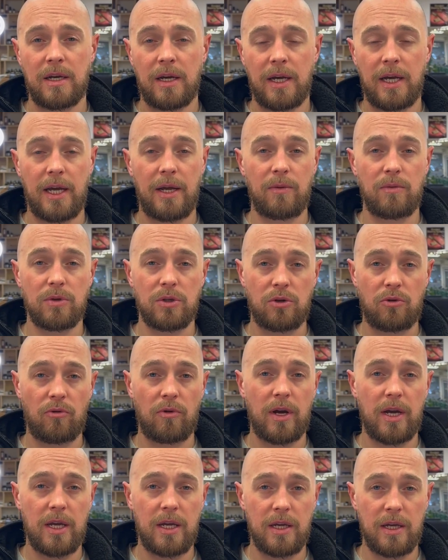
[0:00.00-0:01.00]
It was
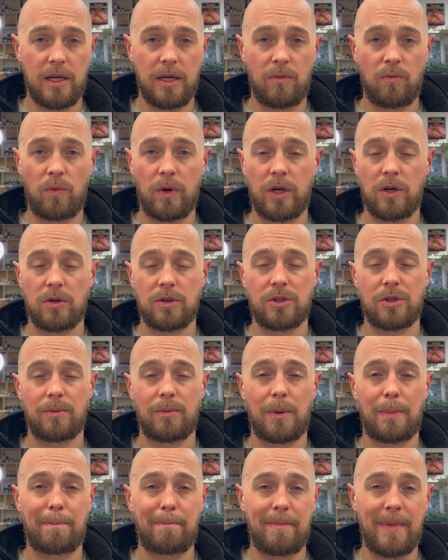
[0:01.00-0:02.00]
great. We got
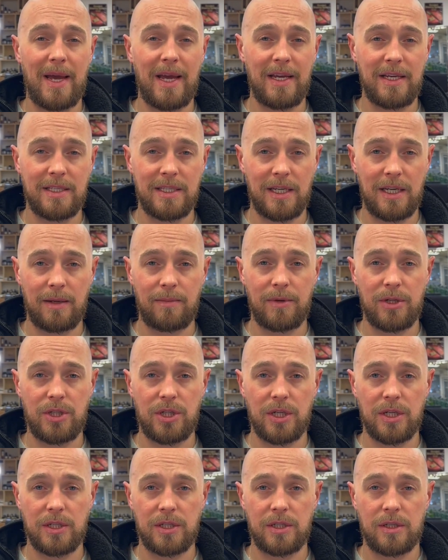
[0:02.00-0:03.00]
some amazing
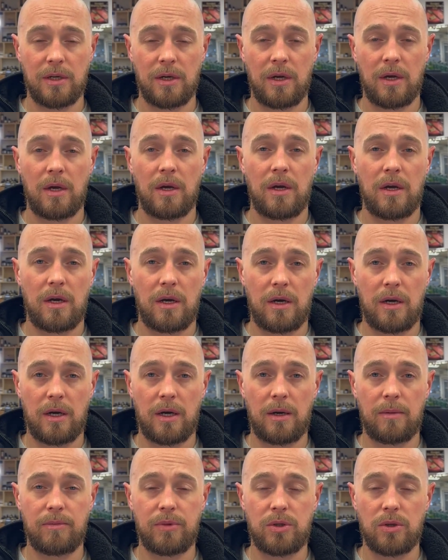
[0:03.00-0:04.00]
images.
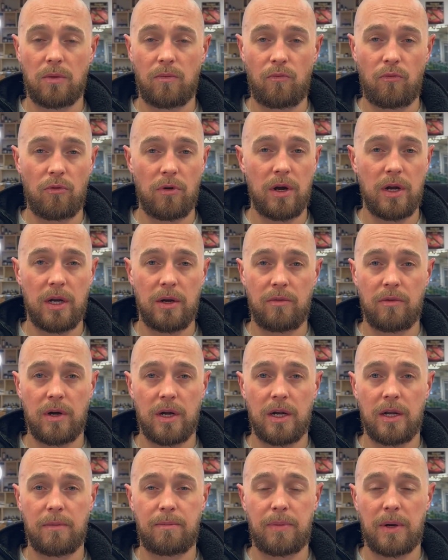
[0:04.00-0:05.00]
So I'm really,
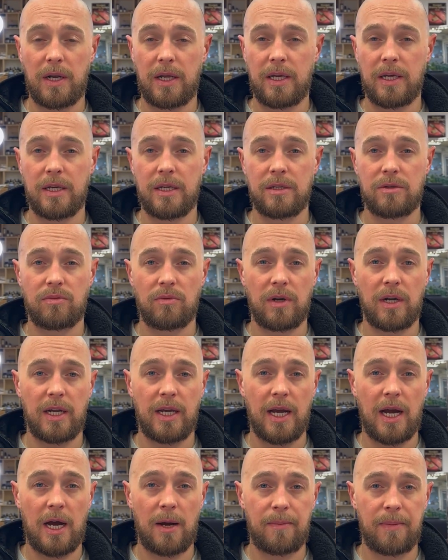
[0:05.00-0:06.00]
really pleased, really
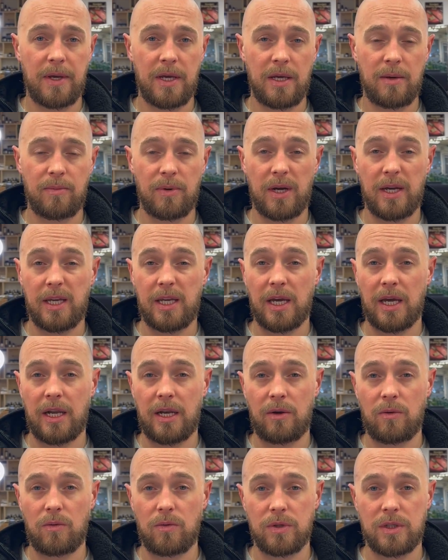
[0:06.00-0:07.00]
happy. But again,
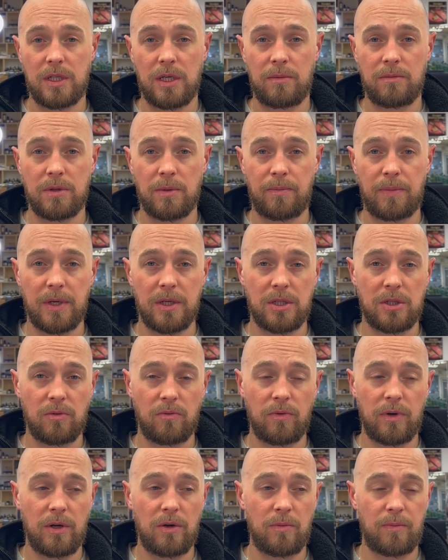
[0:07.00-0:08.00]
it all seems a bit
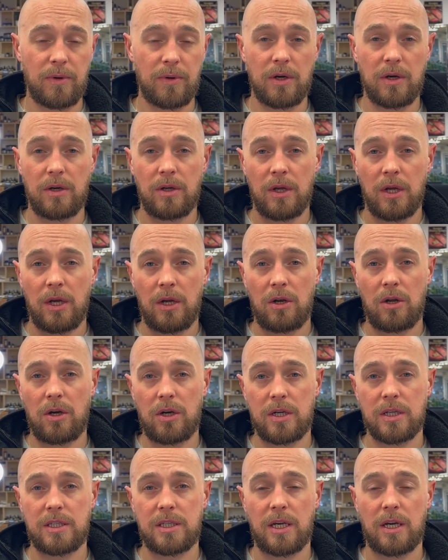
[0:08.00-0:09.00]
surreal. But
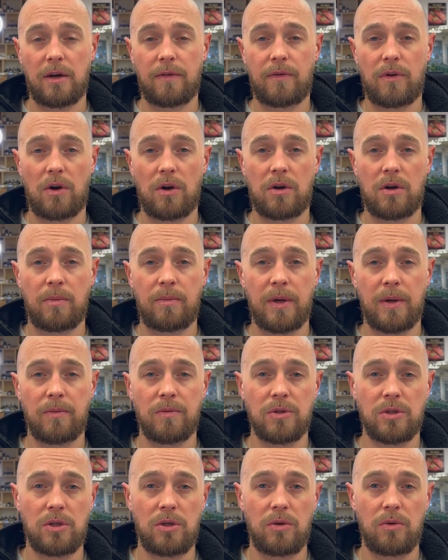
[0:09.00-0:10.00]
like I say, I've got a
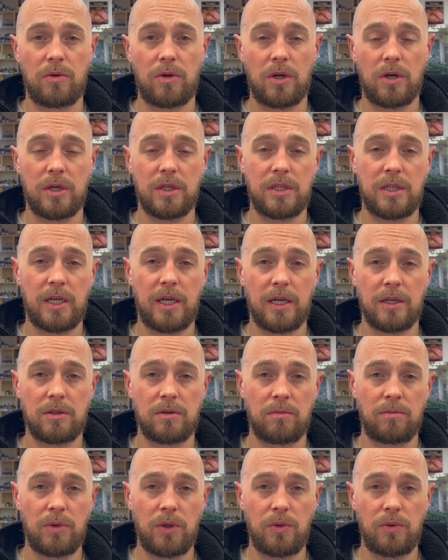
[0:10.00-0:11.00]
commitment to you guys to get
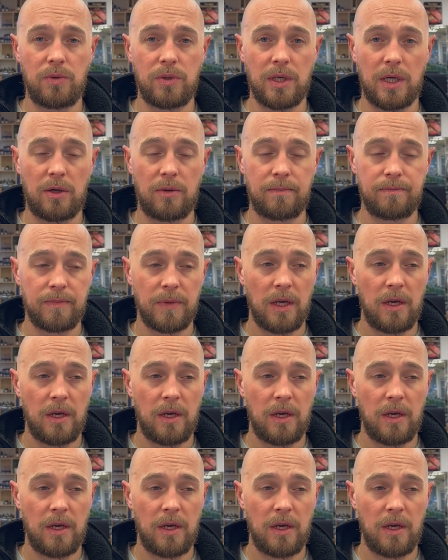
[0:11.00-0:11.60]
some news out.